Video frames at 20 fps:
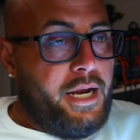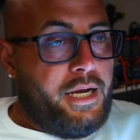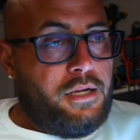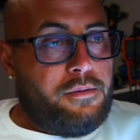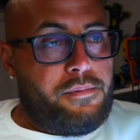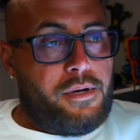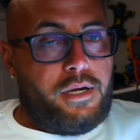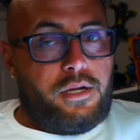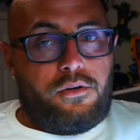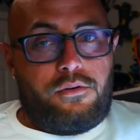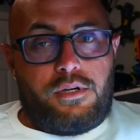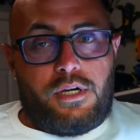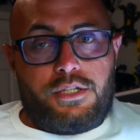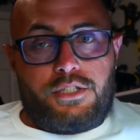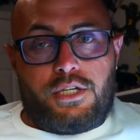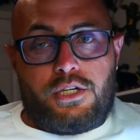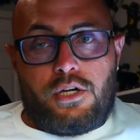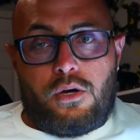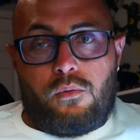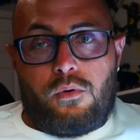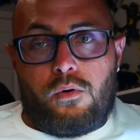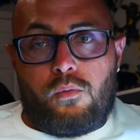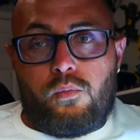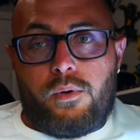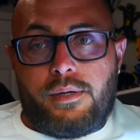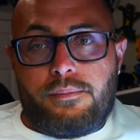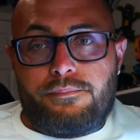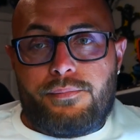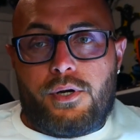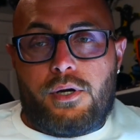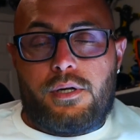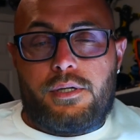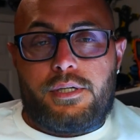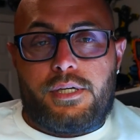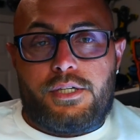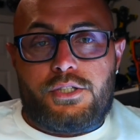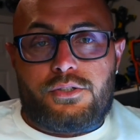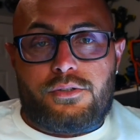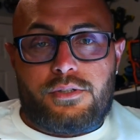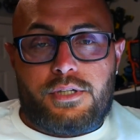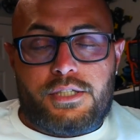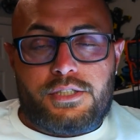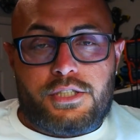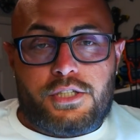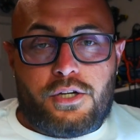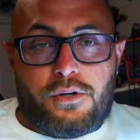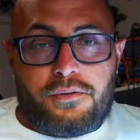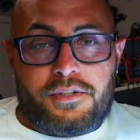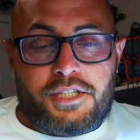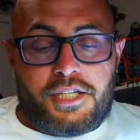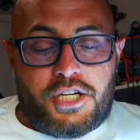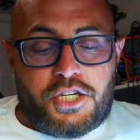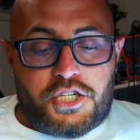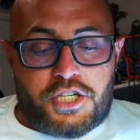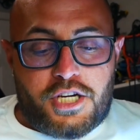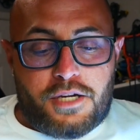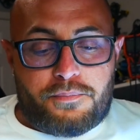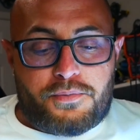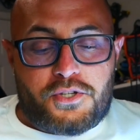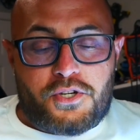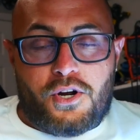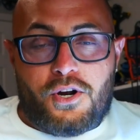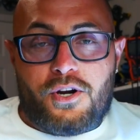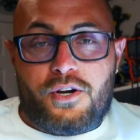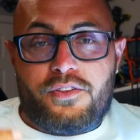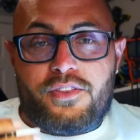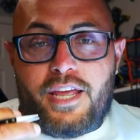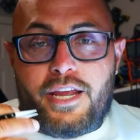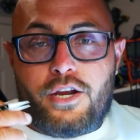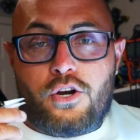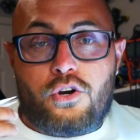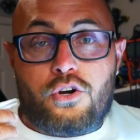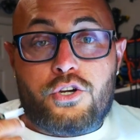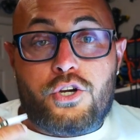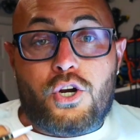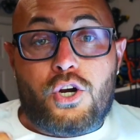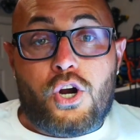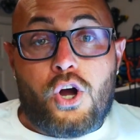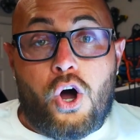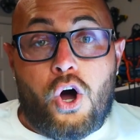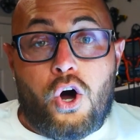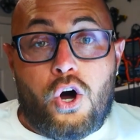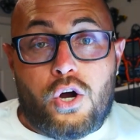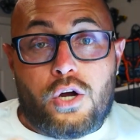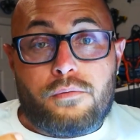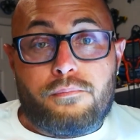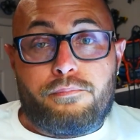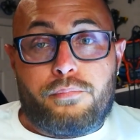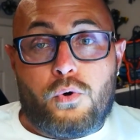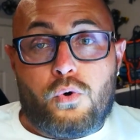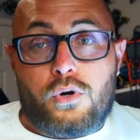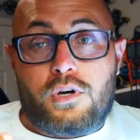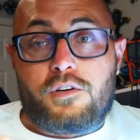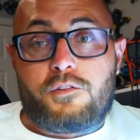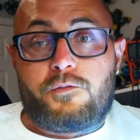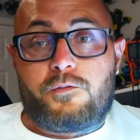Anybody who doesn't know what Winbond is or doesn't know what these chips are, they are your onboard